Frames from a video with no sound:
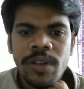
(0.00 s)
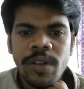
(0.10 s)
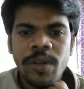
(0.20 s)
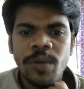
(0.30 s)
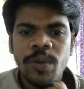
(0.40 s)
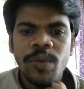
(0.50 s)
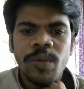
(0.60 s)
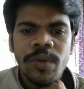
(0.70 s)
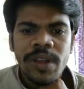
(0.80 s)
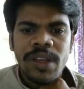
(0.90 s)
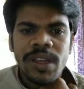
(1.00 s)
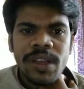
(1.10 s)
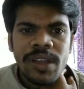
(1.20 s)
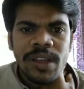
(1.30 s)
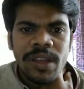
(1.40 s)
So,
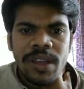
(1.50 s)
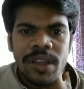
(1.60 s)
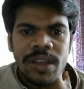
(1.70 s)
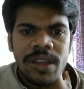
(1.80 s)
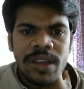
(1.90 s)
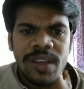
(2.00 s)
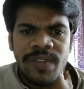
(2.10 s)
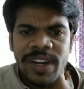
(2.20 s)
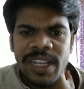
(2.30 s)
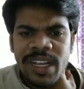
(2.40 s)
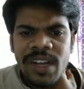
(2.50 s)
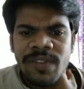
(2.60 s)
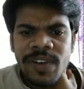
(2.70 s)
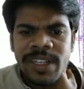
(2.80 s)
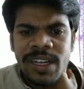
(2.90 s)
if it is
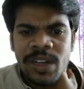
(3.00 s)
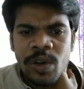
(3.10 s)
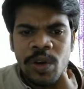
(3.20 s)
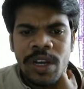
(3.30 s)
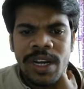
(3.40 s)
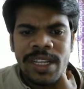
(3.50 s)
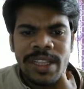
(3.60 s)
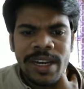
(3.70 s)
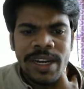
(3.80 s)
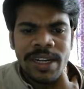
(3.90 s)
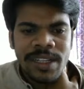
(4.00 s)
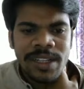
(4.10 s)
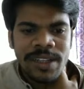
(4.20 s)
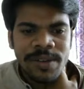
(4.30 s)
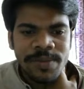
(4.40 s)
alpha cell, glucagon is the right
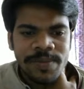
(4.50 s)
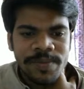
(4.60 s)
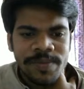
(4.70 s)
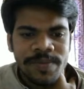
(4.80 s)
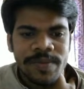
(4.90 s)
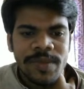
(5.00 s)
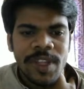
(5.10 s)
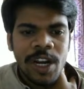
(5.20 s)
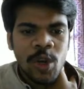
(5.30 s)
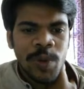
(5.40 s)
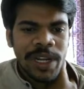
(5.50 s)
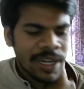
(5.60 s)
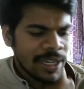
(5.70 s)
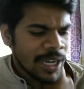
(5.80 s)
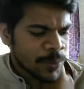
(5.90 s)
answer.
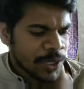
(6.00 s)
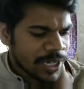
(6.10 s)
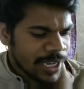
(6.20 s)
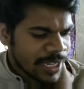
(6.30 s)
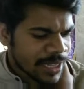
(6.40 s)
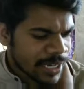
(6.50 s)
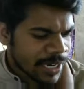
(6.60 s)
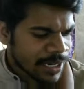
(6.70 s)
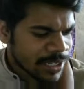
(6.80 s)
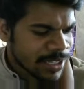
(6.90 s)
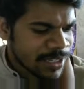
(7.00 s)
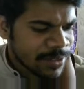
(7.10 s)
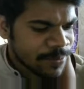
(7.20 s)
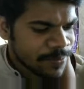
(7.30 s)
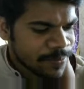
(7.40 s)
Automatically option A is the right
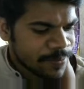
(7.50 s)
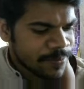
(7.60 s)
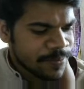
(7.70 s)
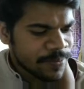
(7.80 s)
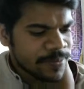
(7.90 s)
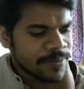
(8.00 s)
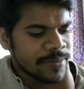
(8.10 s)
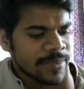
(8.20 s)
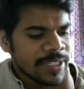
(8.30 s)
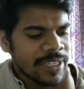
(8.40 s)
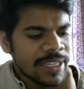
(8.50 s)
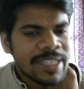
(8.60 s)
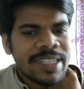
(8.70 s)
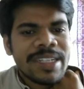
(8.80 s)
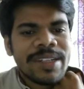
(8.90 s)
answer.
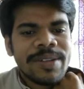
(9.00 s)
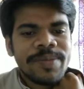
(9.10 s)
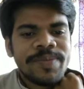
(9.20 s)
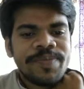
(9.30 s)
Yes.